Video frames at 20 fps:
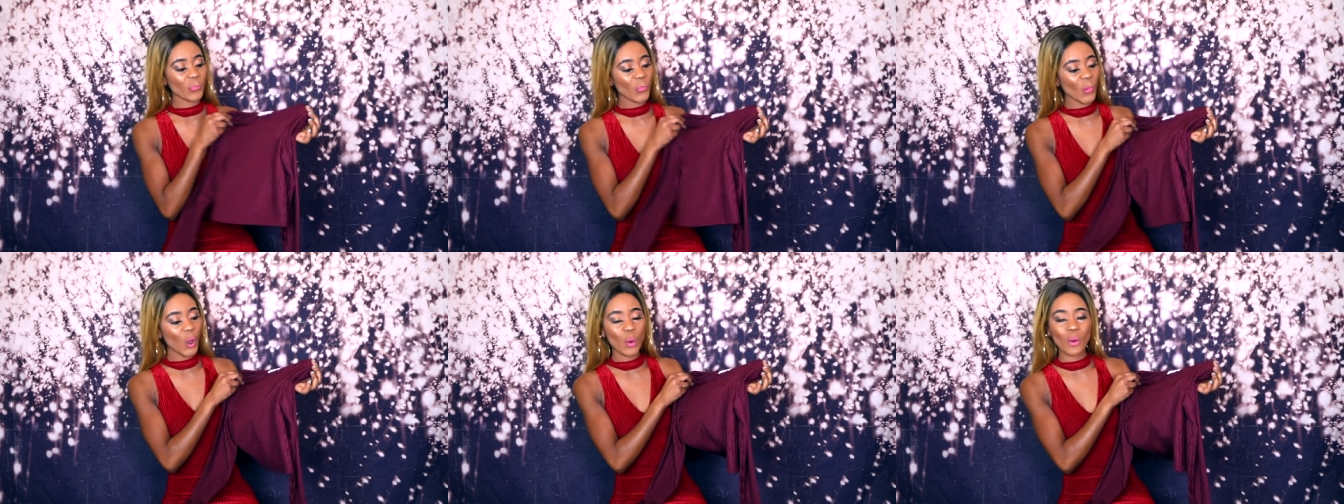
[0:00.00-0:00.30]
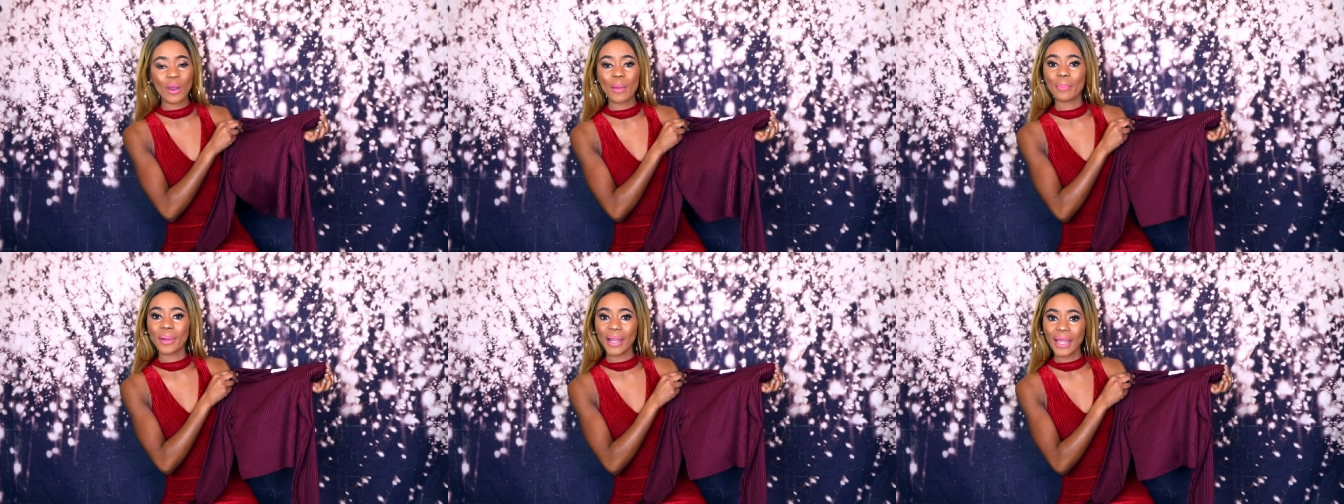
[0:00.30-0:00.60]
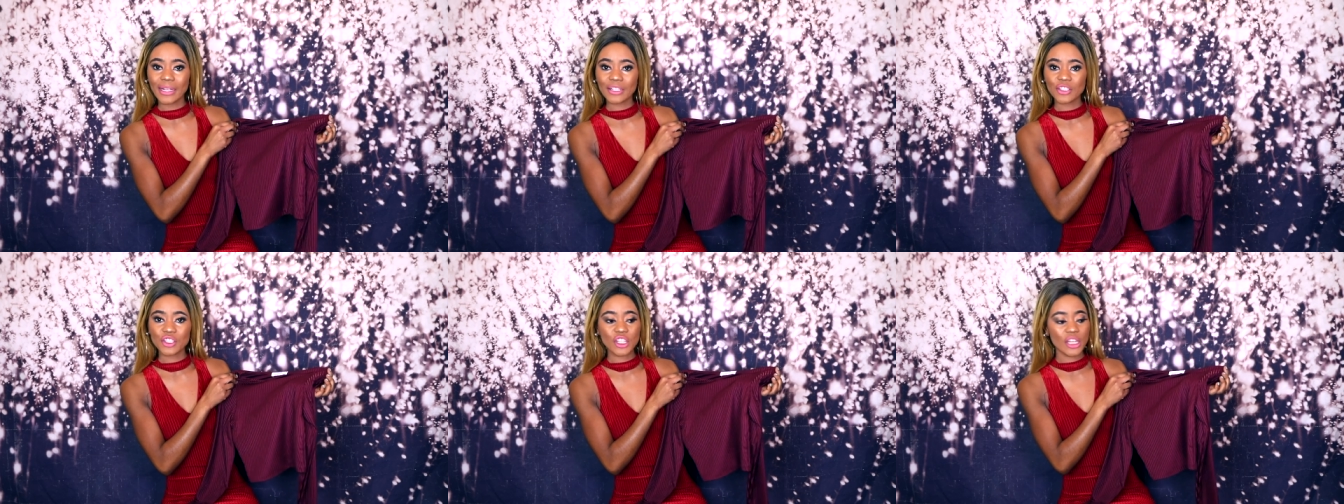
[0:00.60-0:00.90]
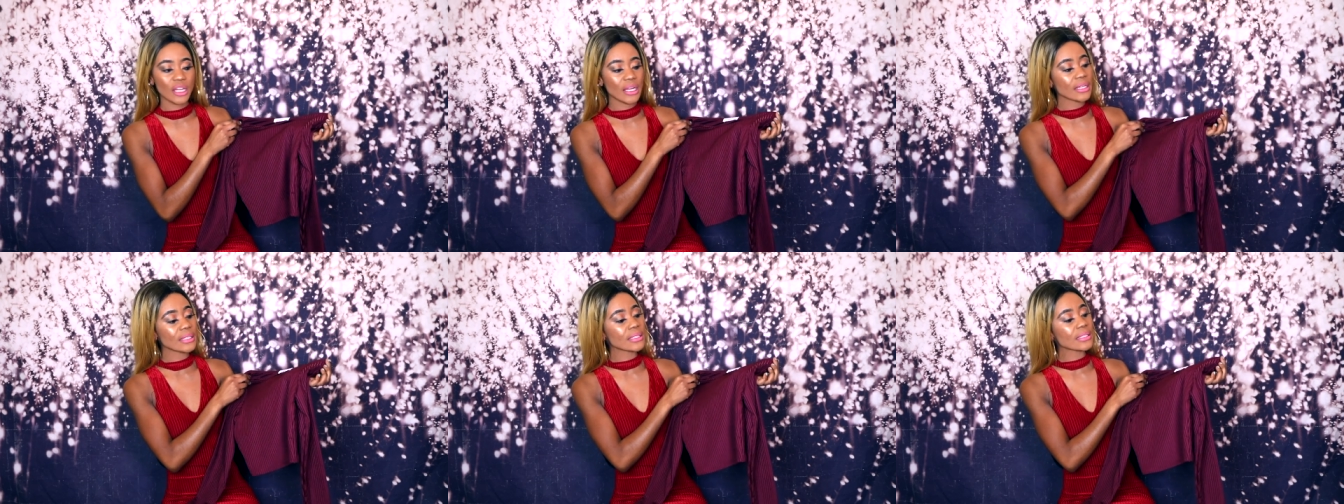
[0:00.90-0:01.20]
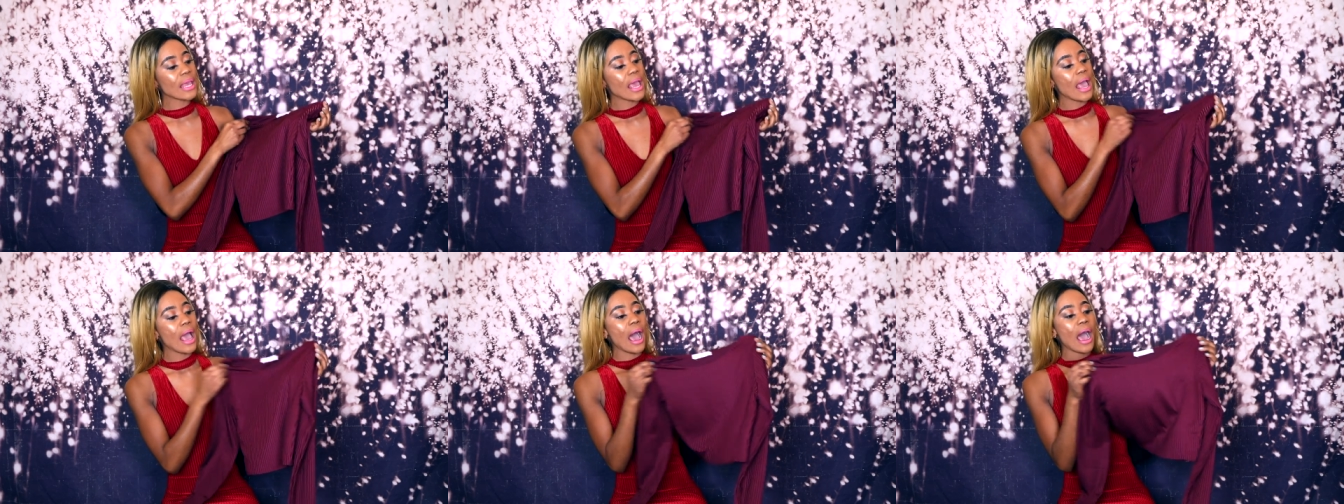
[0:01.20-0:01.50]
or black jeans.
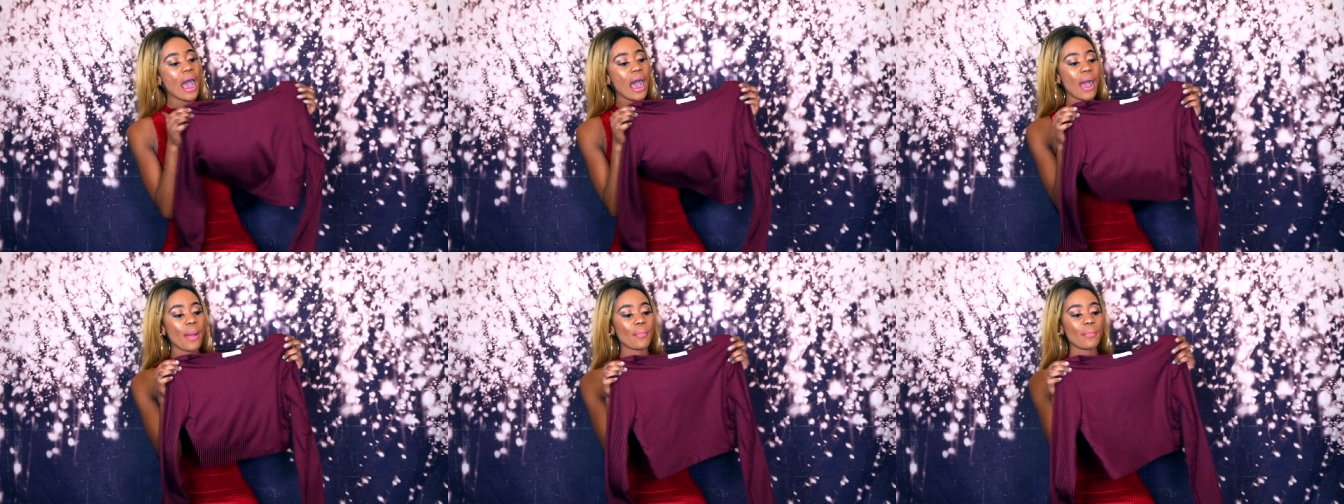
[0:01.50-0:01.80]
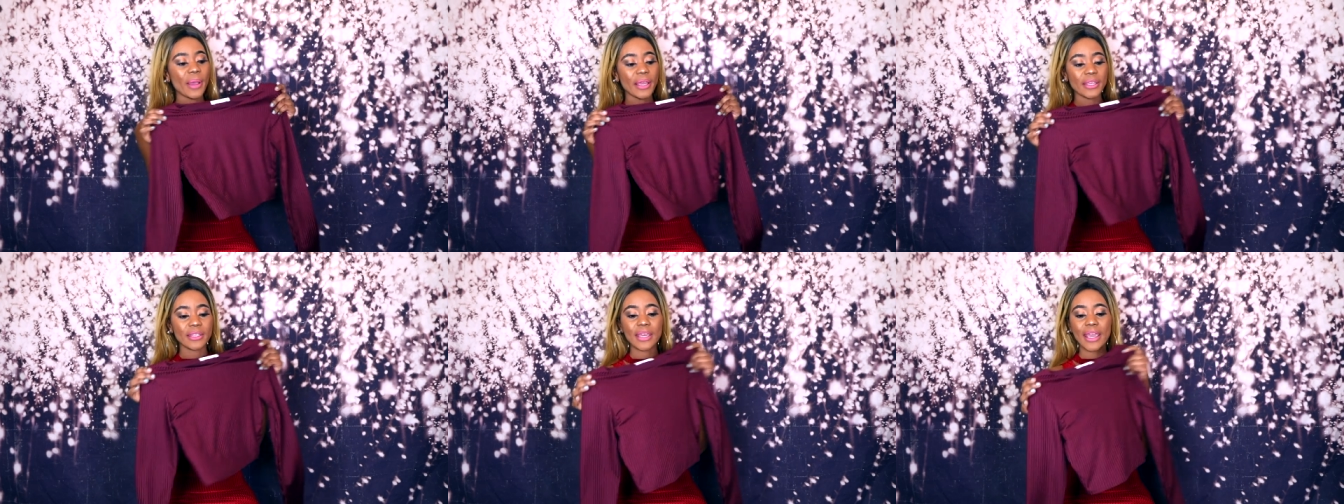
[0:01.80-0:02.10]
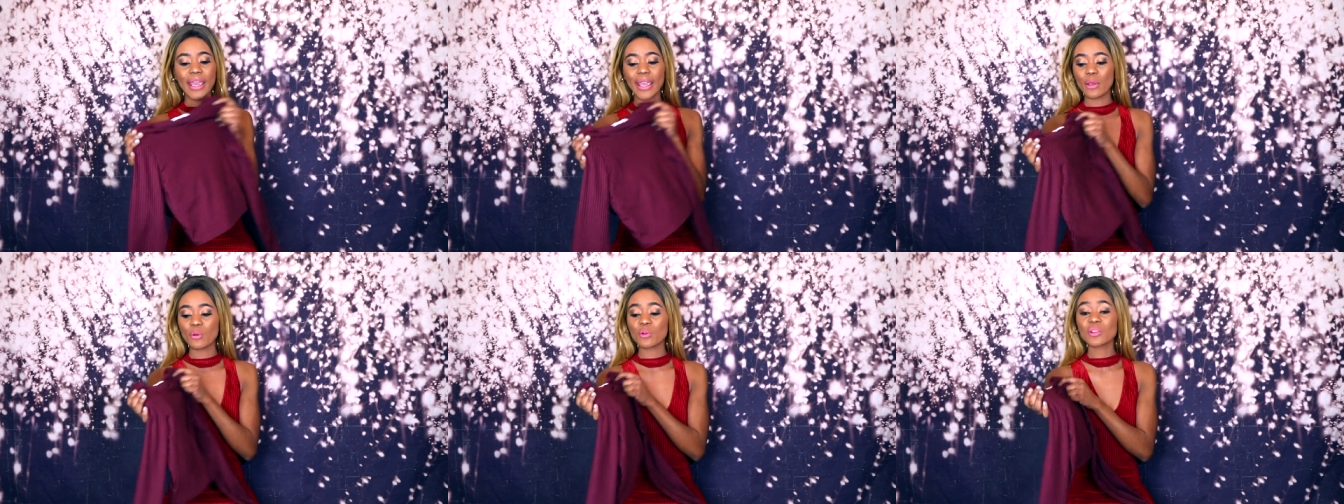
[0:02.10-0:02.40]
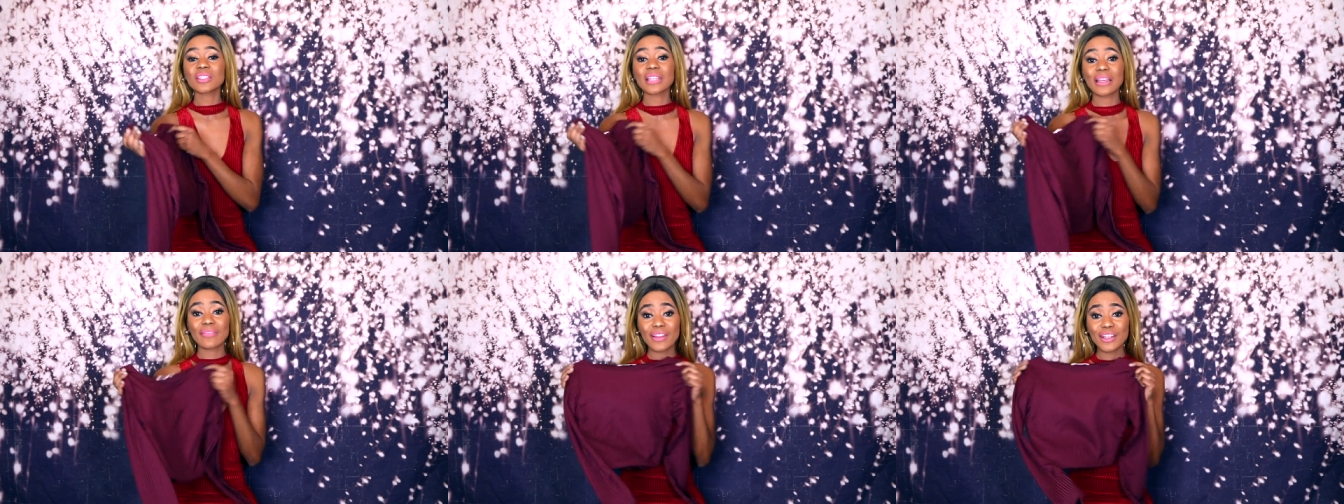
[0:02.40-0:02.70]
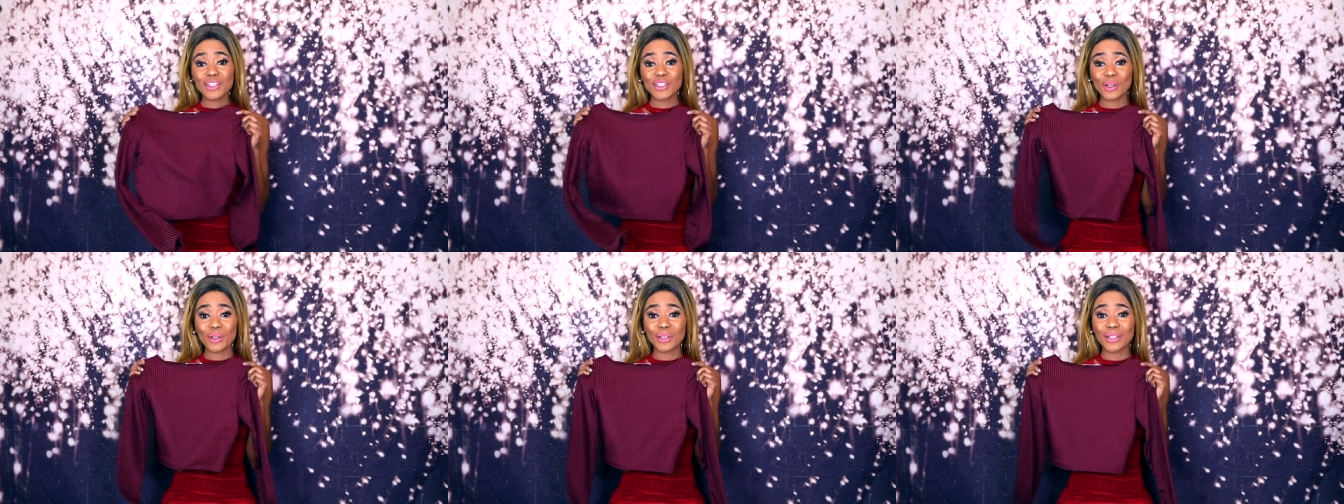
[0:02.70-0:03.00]
Um, but yeah, it was $7.